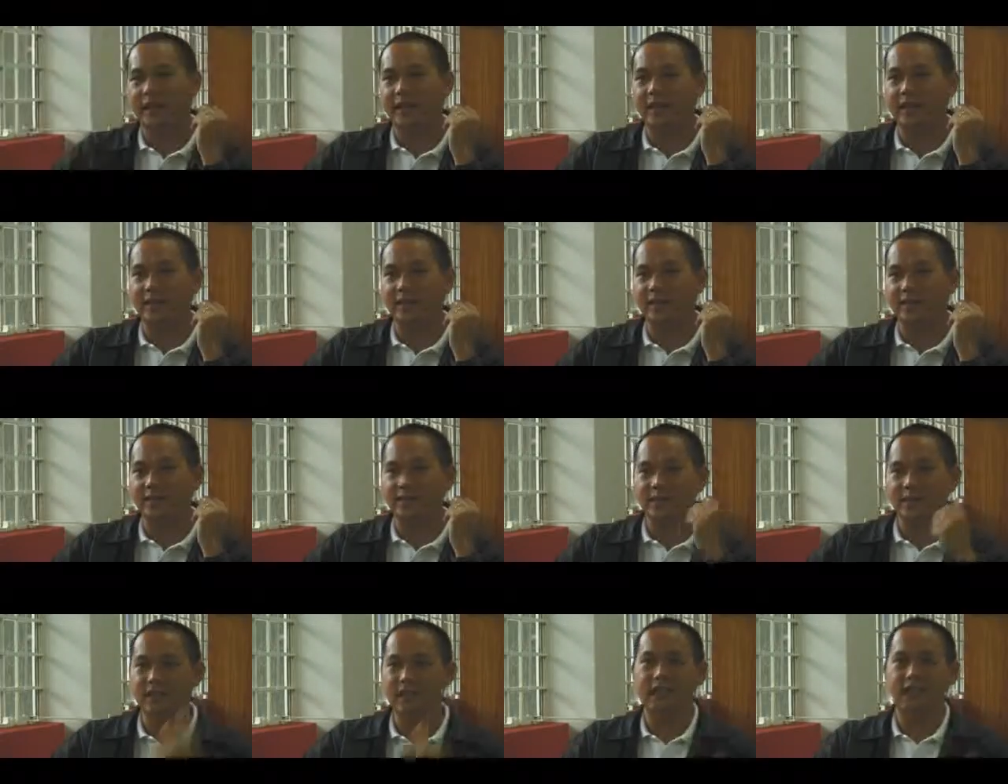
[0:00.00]
idea is
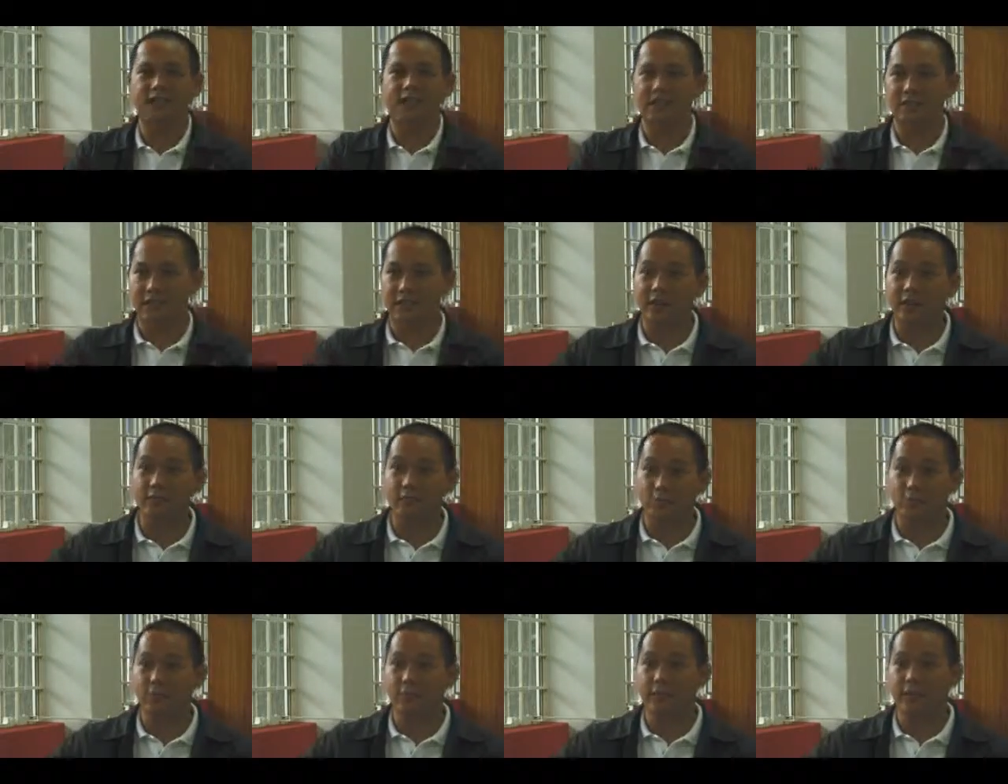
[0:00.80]
GK is this
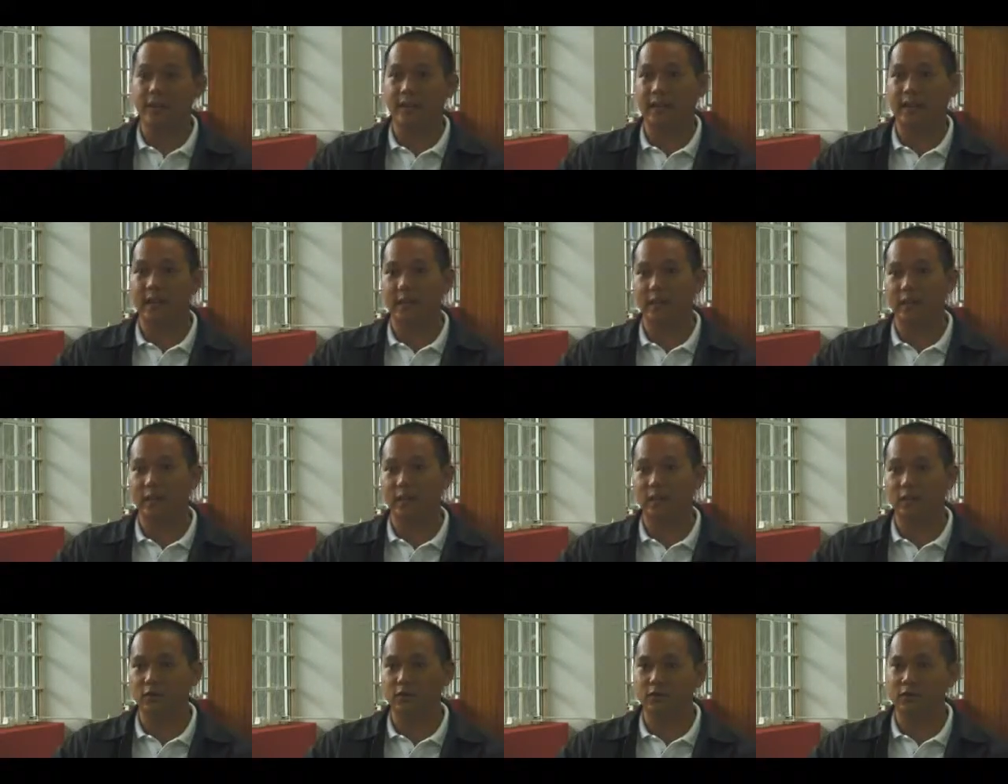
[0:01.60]
great movement
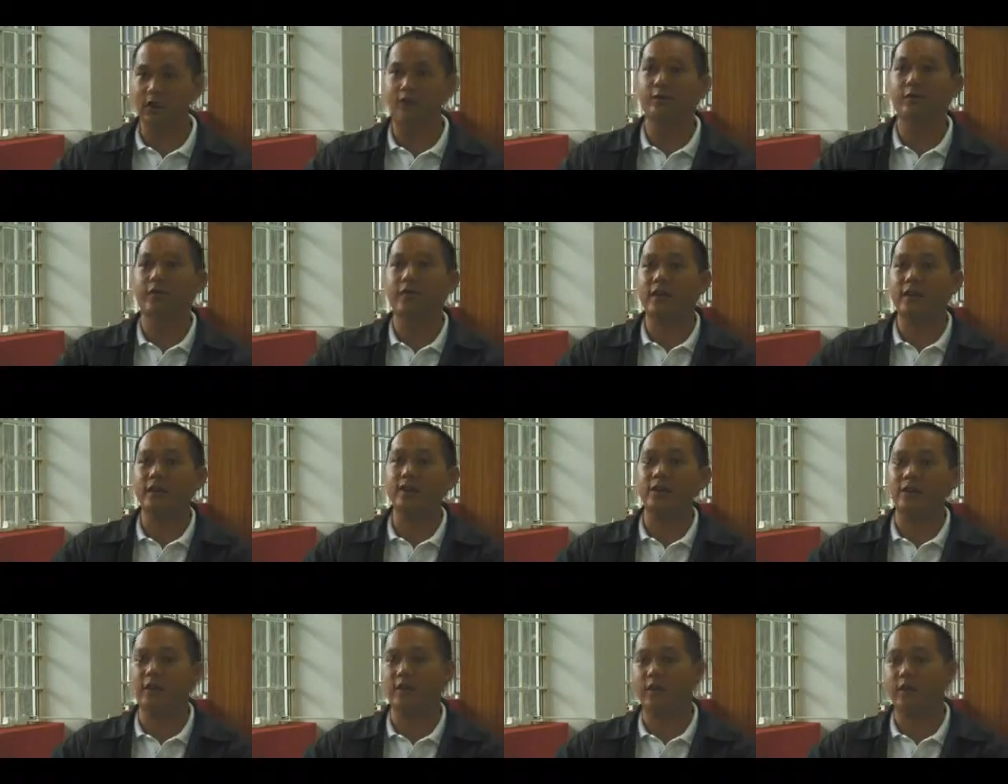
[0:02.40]
about doing a lot of things
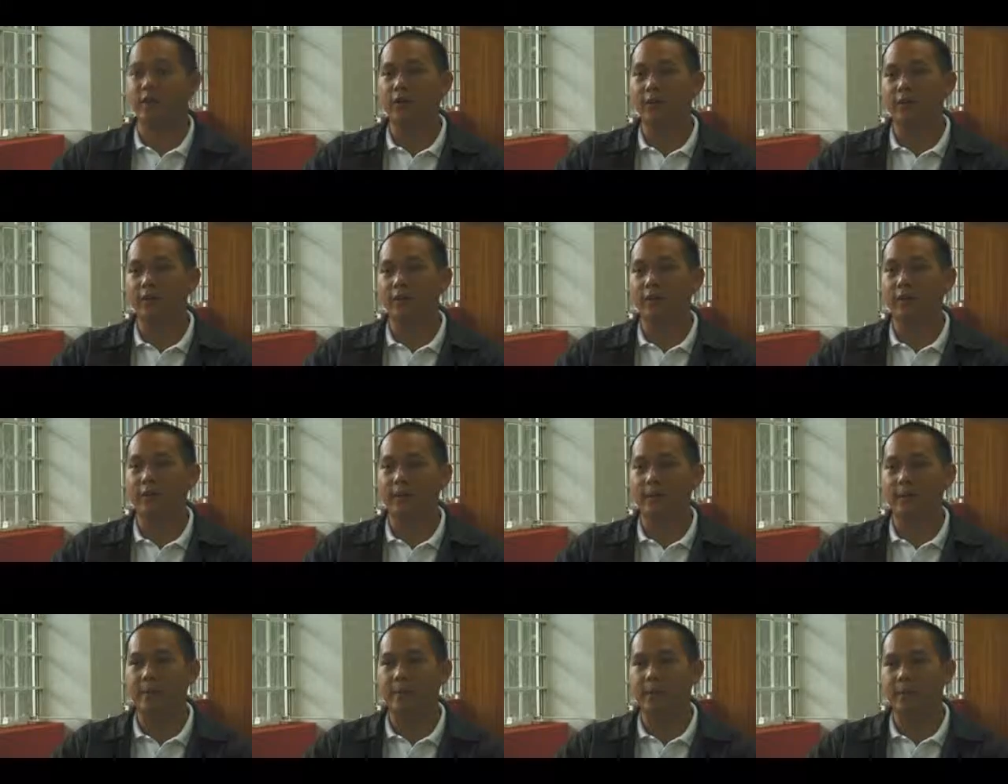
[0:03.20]
for our
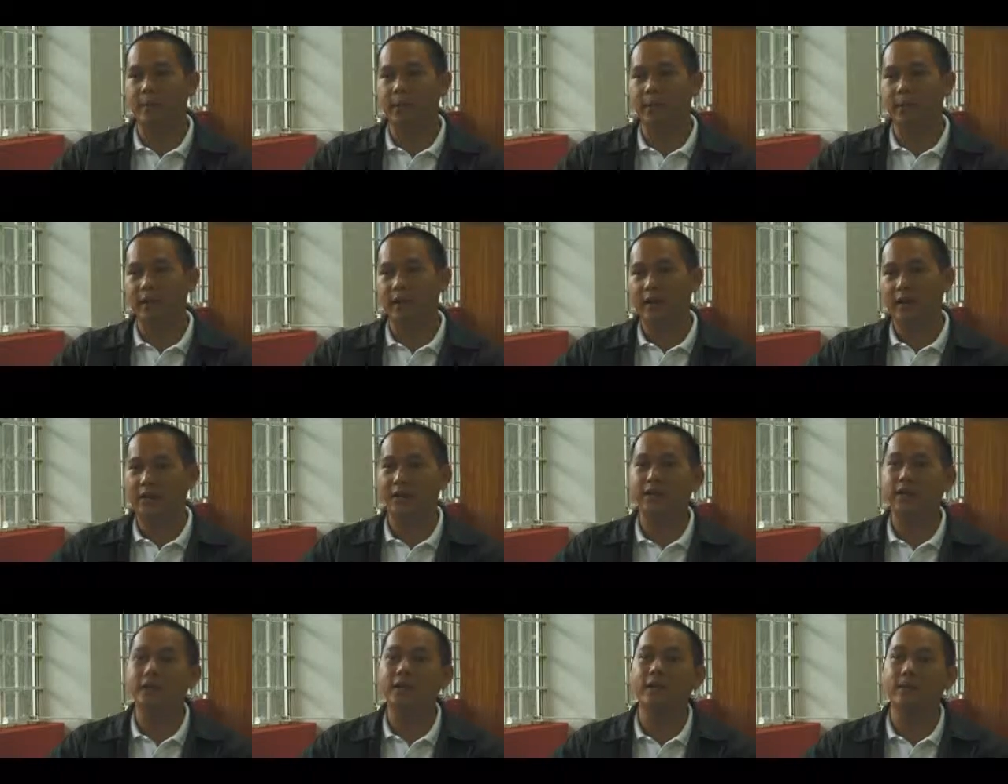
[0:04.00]
people and
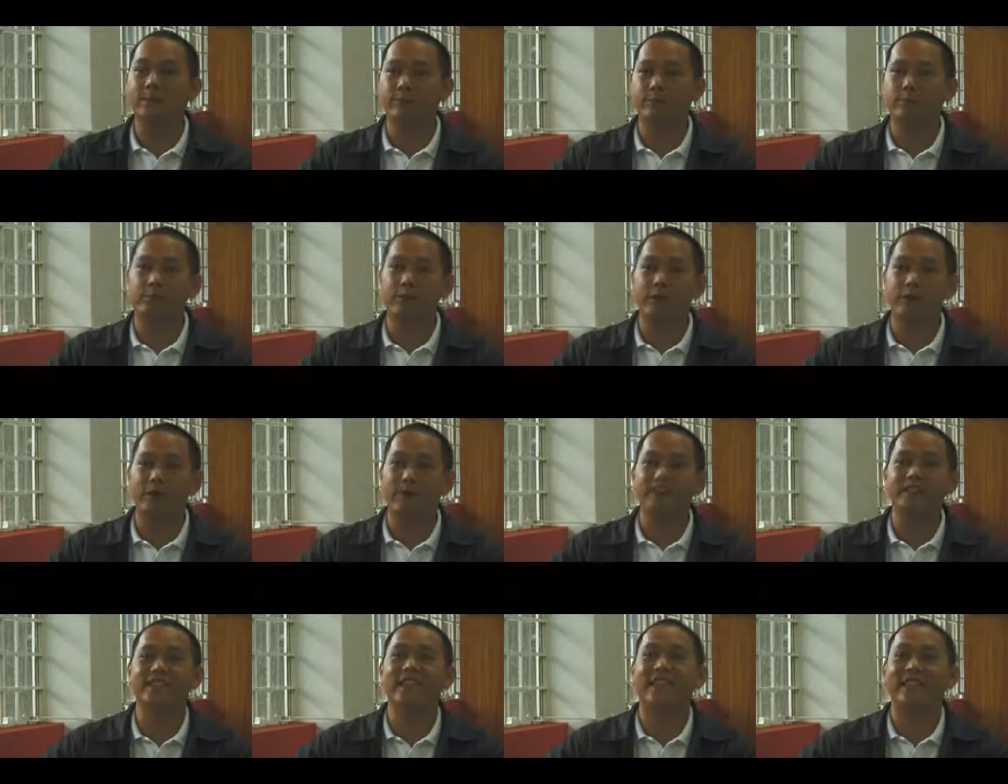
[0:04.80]
giving the poor
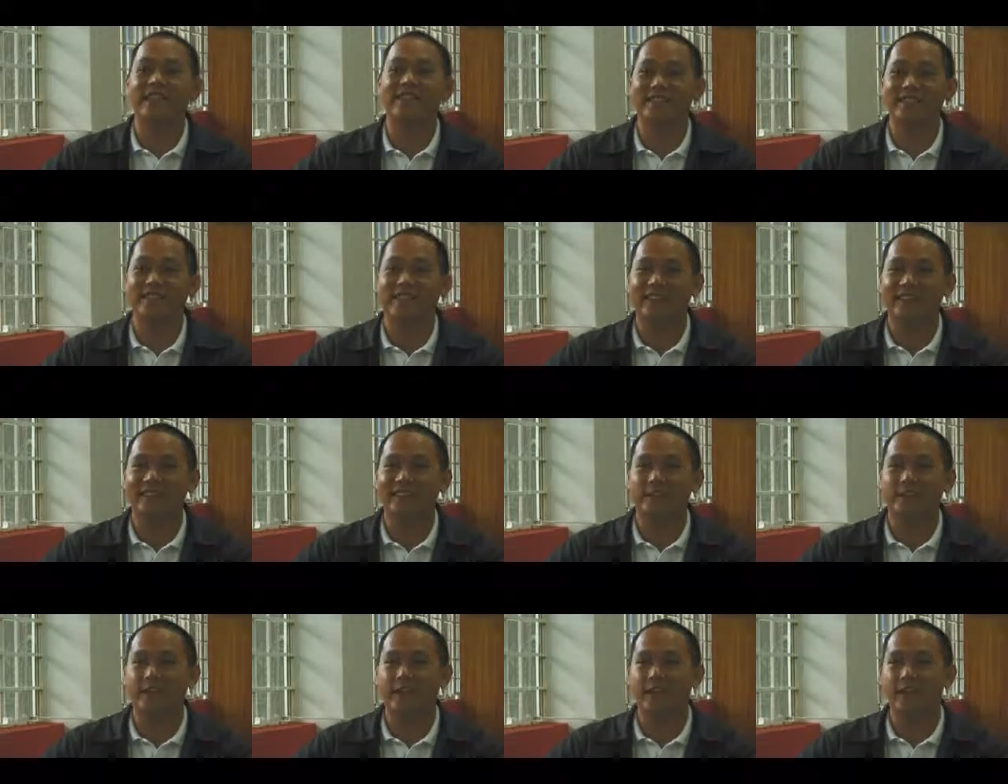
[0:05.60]
a chance at
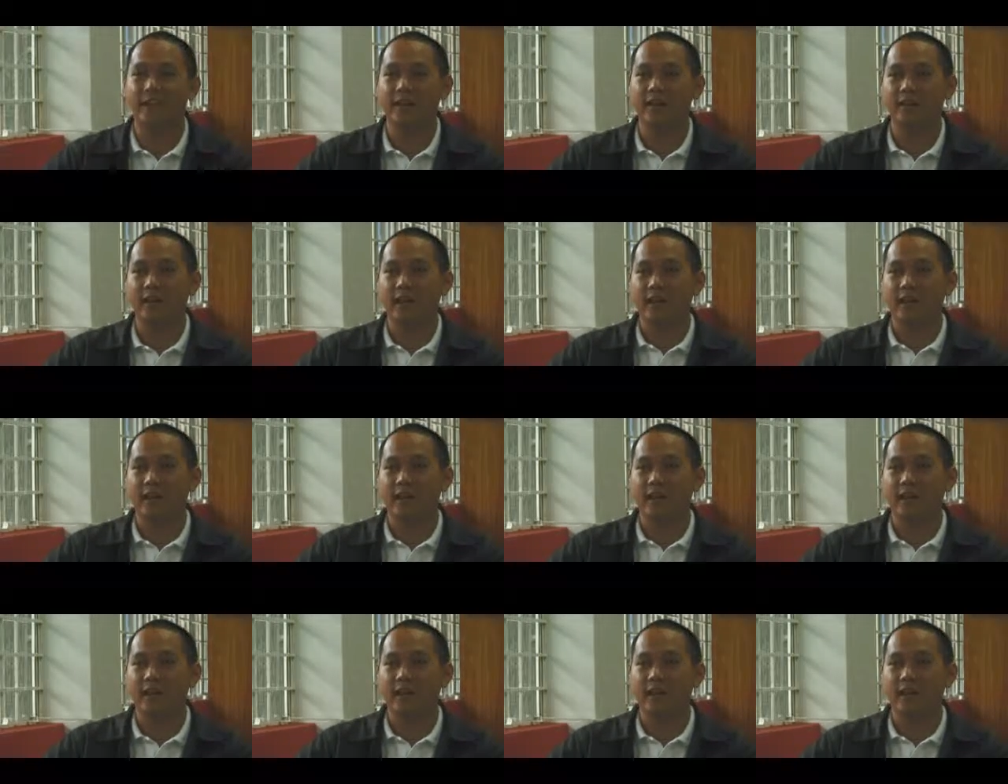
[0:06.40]
something.